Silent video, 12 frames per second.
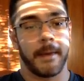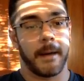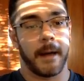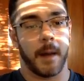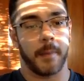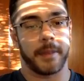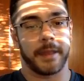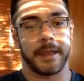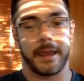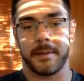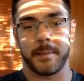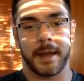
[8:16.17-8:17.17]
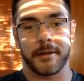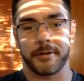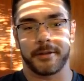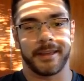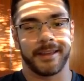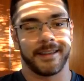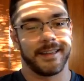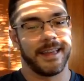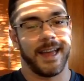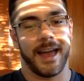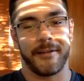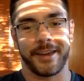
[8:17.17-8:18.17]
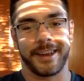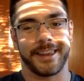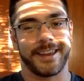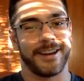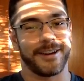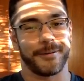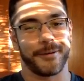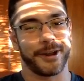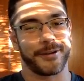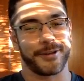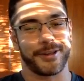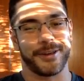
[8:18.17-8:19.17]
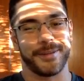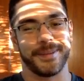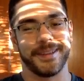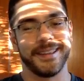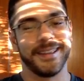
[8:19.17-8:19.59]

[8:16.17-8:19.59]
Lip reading: but I can't imagine having any kind of readership.